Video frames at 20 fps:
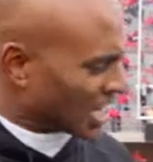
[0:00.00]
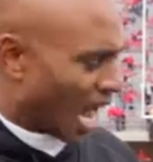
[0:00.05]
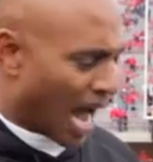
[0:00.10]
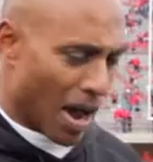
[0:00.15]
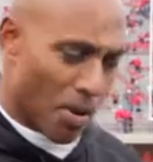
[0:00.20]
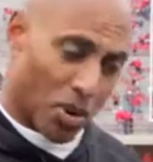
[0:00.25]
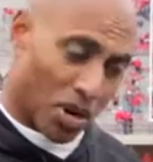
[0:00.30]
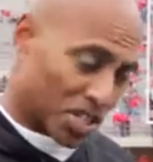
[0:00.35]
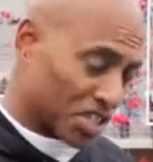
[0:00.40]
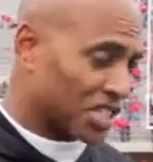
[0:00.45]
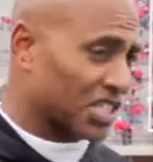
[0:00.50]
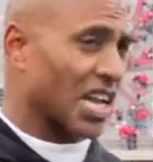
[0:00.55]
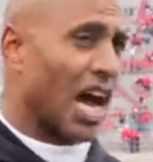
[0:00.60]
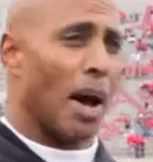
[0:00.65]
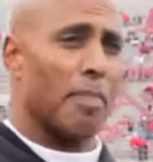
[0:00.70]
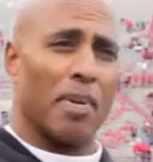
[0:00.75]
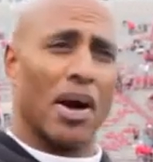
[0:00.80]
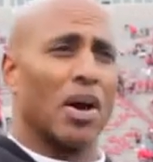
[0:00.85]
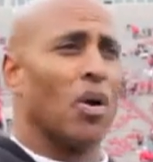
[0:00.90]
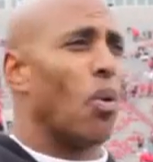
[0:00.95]
I want to
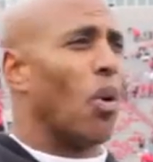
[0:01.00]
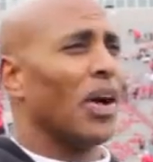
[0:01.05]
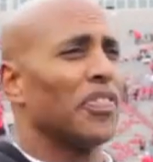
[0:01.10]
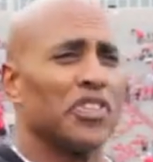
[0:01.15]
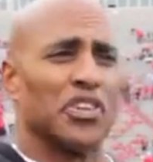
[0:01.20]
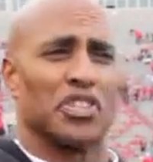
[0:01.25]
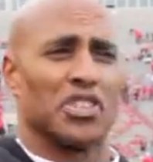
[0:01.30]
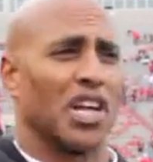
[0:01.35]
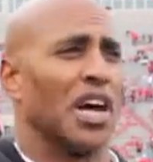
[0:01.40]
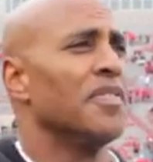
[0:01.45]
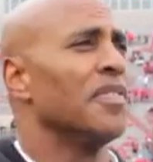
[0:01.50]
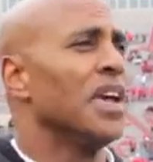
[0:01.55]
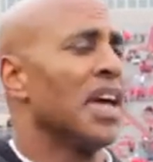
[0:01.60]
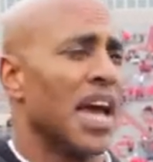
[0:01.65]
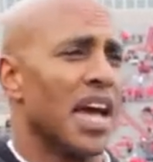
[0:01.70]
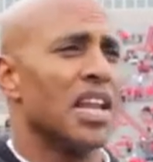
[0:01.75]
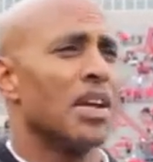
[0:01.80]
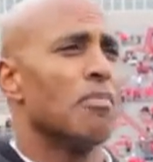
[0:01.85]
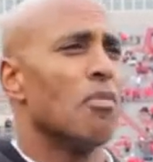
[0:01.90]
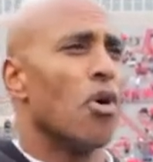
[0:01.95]
stop, I don't want this life
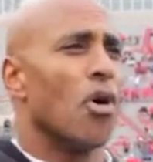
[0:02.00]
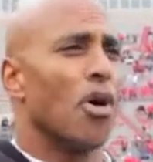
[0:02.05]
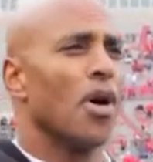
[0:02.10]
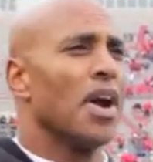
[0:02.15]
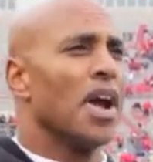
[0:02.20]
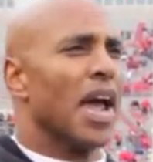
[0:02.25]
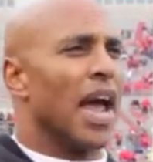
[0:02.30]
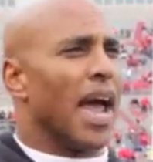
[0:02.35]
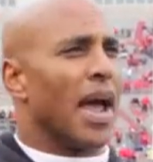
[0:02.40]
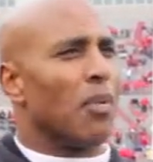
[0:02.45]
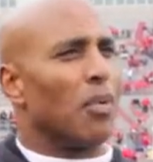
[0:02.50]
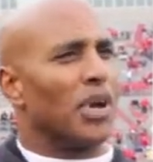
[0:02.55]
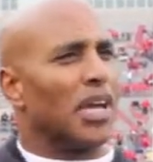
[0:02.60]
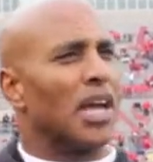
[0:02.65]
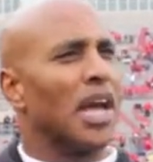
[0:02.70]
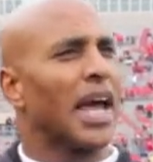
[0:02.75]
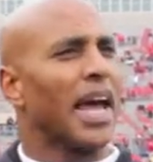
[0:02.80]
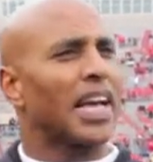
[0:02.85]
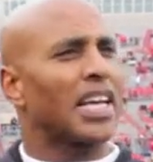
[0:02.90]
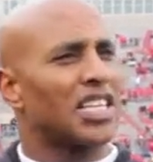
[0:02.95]
anymore, and
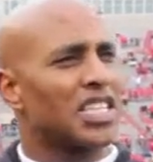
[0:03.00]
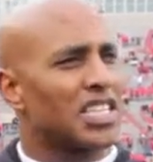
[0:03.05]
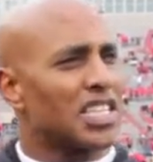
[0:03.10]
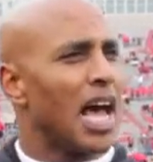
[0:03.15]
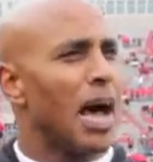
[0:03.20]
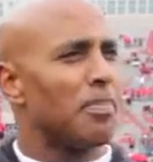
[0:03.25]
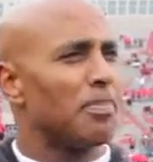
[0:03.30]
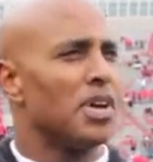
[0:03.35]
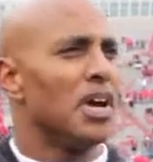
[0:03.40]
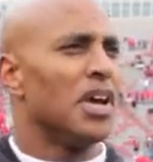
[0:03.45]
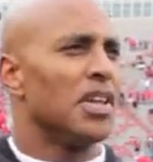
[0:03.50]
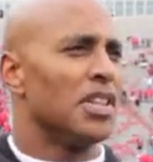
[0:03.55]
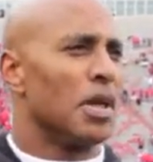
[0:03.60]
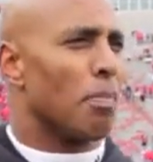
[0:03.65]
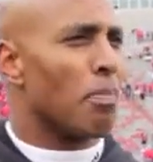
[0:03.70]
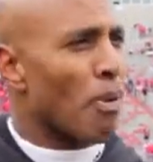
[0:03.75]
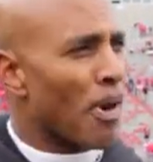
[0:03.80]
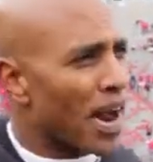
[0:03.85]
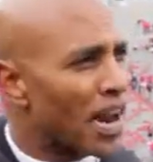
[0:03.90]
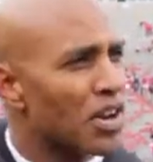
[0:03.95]
we accept the
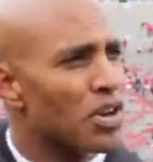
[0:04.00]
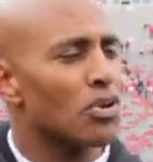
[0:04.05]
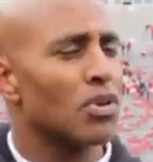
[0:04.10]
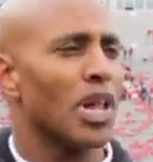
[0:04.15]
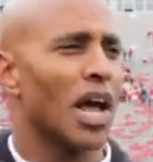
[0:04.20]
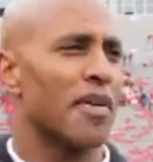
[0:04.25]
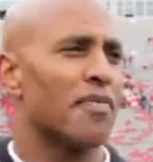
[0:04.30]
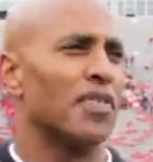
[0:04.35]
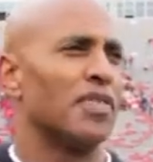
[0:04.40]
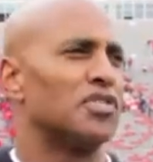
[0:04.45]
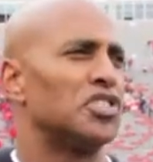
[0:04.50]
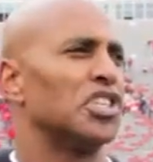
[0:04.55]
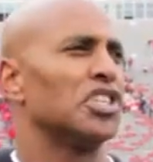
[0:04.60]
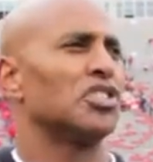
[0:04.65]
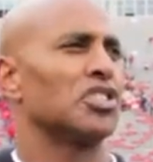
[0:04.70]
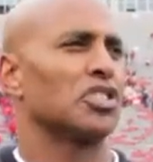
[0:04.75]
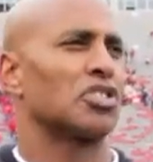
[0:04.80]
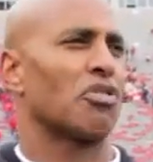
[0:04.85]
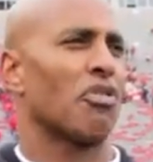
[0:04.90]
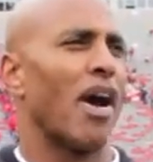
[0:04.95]
brand new life of
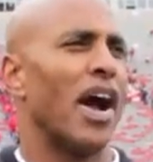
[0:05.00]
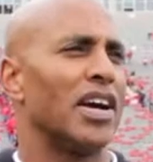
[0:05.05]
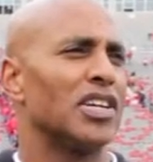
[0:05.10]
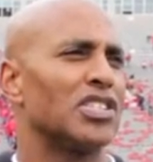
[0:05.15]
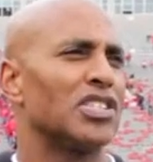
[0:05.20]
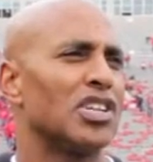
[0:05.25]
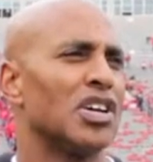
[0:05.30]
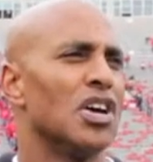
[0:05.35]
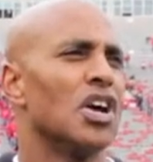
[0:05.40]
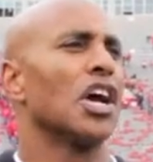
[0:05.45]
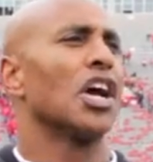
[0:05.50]
Jesus Christ,